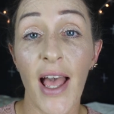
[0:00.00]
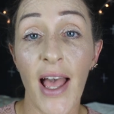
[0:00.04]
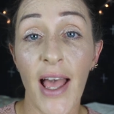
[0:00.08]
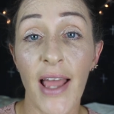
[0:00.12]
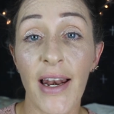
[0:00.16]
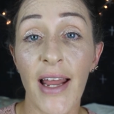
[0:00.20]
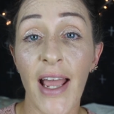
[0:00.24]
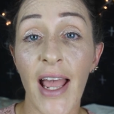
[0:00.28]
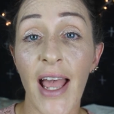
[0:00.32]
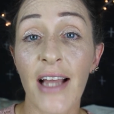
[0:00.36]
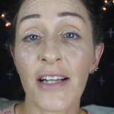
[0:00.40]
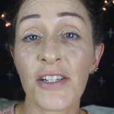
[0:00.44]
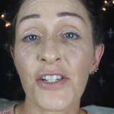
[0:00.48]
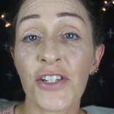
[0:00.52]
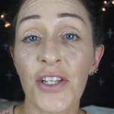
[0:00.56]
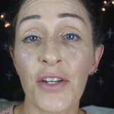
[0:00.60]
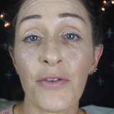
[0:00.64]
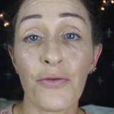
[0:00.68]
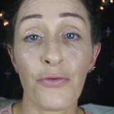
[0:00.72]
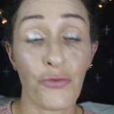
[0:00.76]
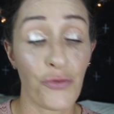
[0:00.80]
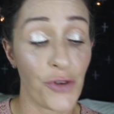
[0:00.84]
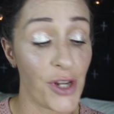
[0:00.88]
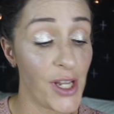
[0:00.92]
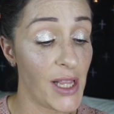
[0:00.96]
And I actually
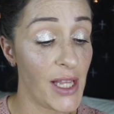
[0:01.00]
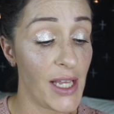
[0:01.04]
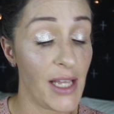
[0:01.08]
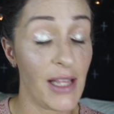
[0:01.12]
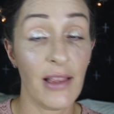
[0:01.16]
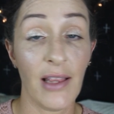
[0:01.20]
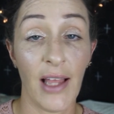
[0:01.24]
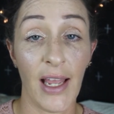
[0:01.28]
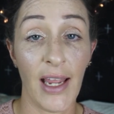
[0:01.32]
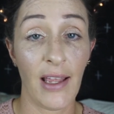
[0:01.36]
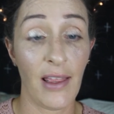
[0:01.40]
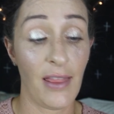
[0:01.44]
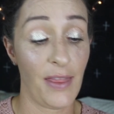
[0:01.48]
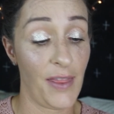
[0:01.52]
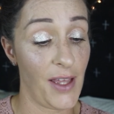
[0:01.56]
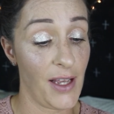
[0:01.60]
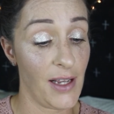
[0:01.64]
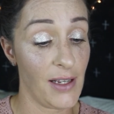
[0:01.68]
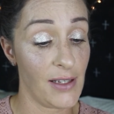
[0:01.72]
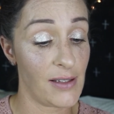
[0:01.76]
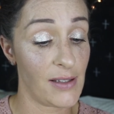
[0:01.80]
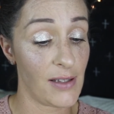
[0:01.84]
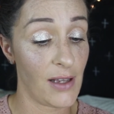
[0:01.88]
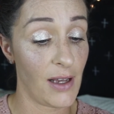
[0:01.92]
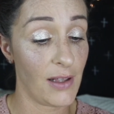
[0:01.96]
really like
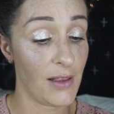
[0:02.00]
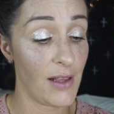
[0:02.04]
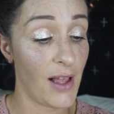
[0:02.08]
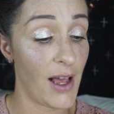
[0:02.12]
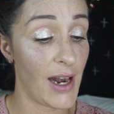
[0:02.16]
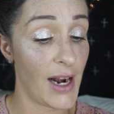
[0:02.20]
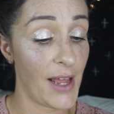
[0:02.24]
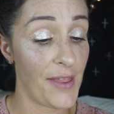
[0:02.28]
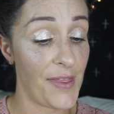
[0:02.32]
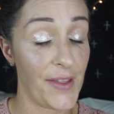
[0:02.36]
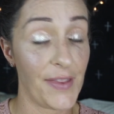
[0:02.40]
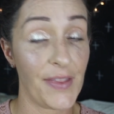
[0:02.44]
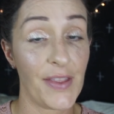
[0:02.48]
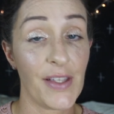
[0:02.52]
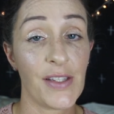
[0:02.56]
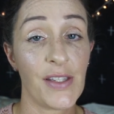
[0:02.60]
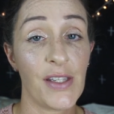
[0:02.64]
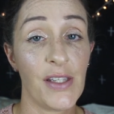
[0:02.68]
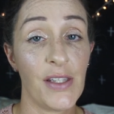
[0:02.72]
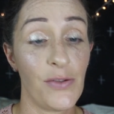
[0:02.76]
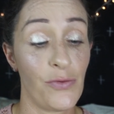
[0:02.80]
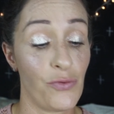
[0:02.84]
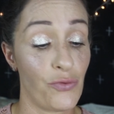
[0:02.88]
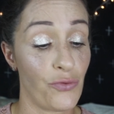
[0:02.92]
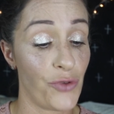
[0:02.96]
this a lot. I think this
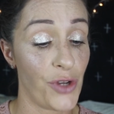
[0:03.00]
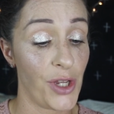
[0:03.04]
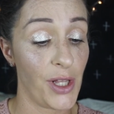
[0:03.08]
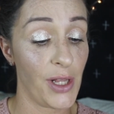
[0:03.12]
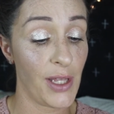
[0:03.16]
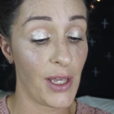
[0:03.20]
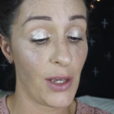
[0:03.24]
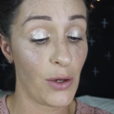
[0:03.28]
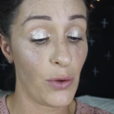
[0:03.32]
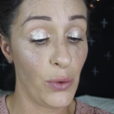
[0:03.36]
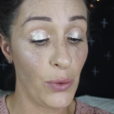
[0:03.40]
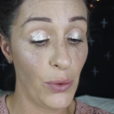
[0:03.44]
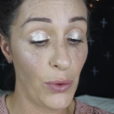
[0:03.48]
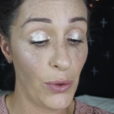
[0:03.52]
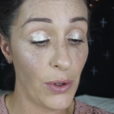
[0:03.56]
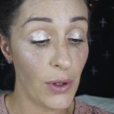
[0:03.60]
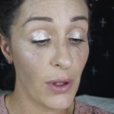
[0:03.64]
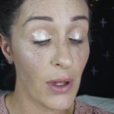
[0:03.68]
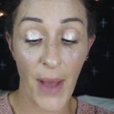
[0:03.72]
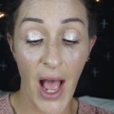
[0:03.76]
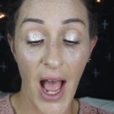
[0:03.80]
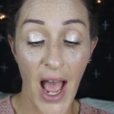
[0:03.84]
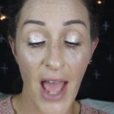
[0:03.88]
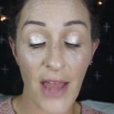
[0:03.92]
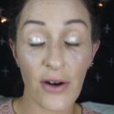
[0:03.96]
is really
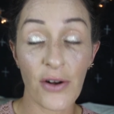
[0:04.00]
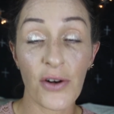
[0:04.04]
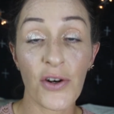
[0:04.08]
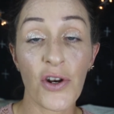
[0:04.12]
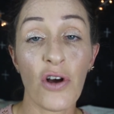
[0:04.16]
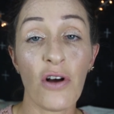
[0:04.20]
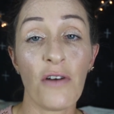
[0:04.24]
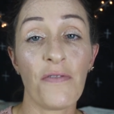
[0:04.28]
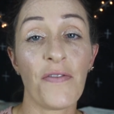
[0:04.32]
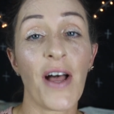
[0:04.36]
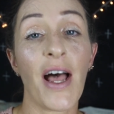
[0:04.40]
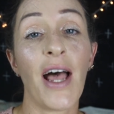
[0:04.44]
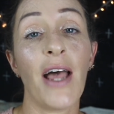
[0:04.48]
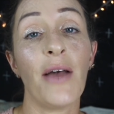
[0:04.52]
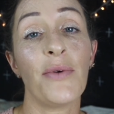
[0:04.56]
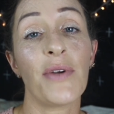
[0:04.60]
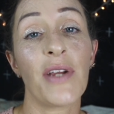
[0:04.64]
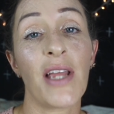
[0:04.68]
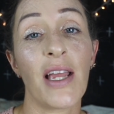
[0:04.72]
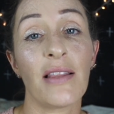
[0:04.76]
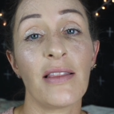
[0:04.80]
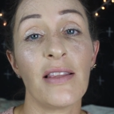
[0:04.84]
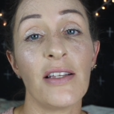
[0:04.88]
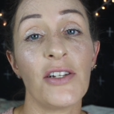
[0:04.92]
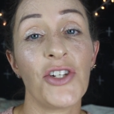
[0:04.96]
cool. I don't know if I would
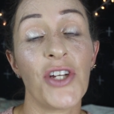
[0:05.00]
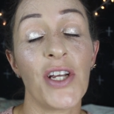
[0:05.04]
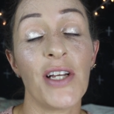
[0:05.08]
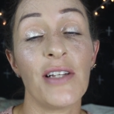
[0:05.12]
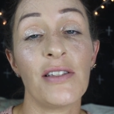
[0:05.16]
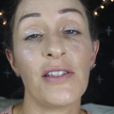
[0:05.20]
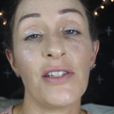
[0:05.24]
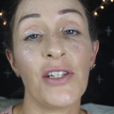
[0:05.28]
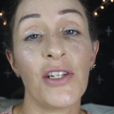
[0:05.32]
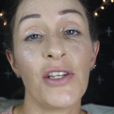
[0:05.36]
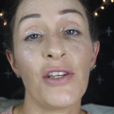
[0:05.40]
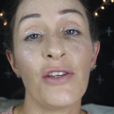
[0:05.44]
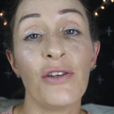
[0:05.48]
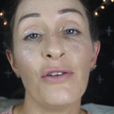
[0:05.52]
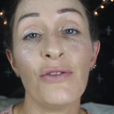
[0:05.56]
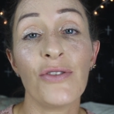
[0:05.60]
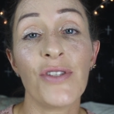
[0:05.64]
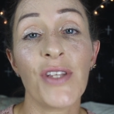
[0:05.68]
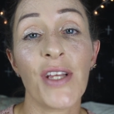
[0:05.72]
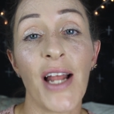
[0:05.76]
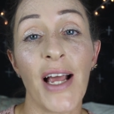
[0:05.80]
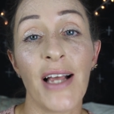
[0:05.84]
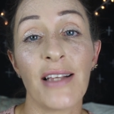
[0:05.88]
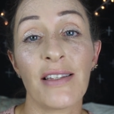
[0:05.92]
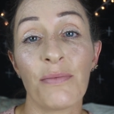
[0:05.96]
get the chance to use
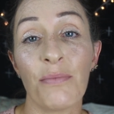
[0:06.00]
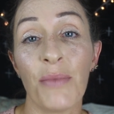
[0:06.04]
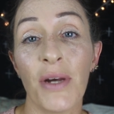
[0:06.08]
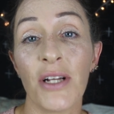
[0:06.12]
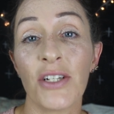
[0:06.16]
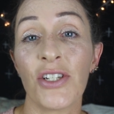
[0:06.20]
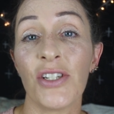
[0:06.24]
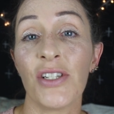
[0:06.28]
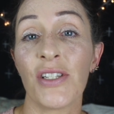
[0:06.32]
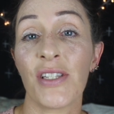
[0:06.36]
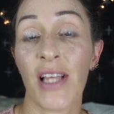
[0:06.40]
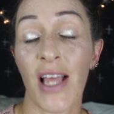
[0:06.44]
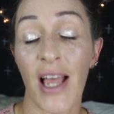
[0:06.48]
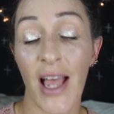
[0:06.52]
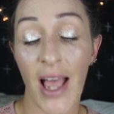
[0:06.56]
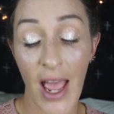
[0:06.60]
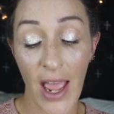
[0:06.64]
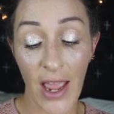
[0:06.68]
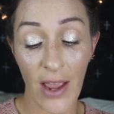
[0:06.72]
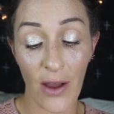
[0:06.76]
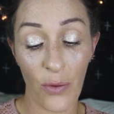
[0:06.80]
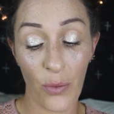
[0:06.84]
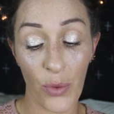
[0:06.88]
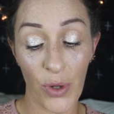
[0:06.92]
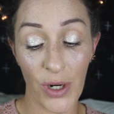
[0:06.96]
it as much as
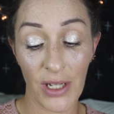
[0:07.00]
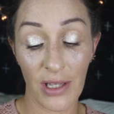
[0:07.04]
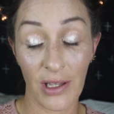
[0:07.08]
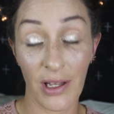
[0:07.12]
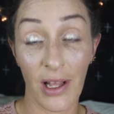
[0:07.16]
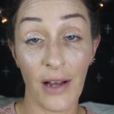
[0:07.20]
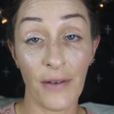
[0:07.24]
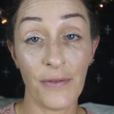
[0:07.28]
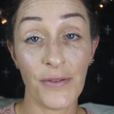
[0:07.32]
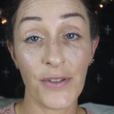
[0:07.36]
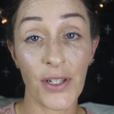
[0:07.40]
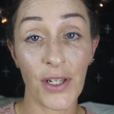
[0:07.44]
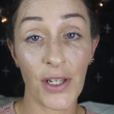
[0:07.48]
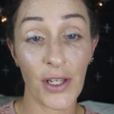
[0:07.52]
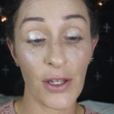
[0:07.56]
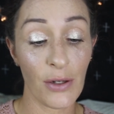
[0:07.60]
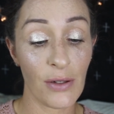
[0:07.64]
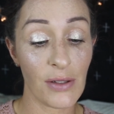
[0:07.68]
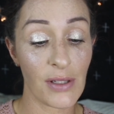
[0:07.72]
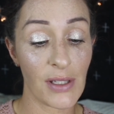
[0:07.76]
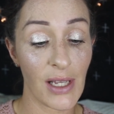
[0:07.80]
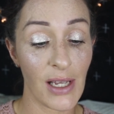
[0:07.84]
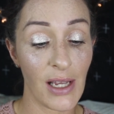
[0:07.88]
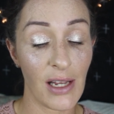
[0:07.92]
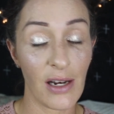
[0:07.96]
I would love to
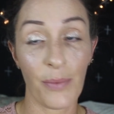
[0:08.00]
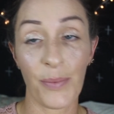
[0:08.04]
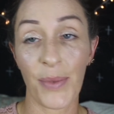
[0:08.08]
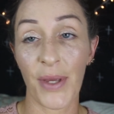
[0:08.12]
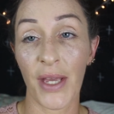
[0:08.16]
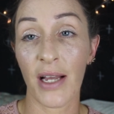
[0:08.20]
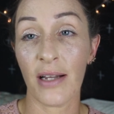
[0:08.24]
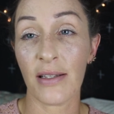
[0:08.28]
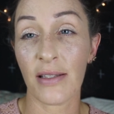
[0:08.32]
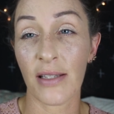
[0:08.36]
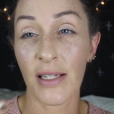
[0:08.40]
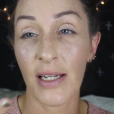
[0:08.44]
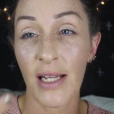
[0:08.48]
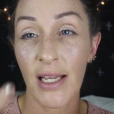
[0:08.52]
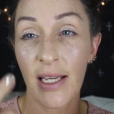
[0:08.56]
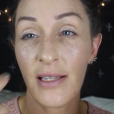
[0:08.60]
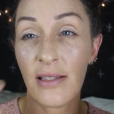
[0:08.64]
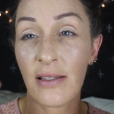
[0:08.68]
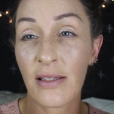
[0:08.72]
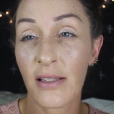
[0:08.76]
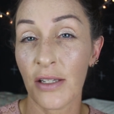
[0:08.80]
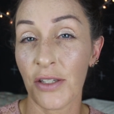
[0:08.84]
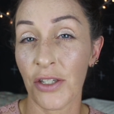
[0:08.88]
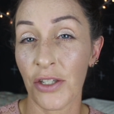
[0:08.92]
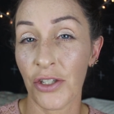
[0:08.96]
use it, because it
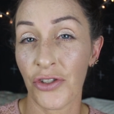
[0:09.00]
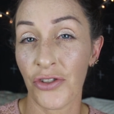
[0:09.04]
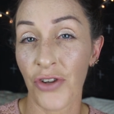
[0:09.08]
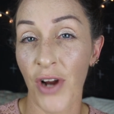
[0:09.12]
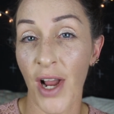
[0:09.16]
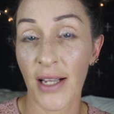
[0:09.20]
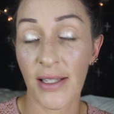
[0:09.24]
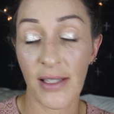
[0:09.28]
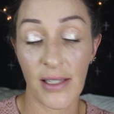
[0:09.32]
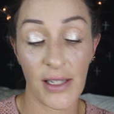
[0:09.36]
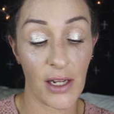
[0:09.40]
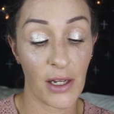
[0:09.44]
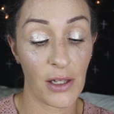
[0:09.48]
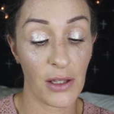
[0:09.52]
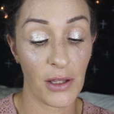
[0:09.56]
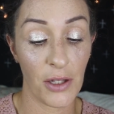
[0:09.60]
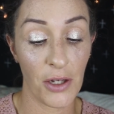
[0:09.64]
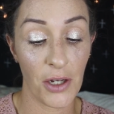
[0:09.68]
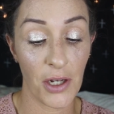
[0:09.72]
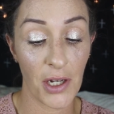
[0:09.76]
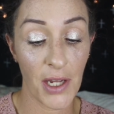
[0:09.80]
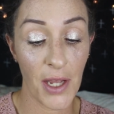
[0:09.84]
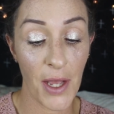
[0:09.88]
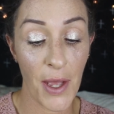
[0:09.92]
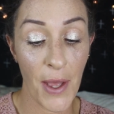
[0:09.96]
is such a drastic
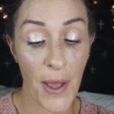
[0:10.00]
look.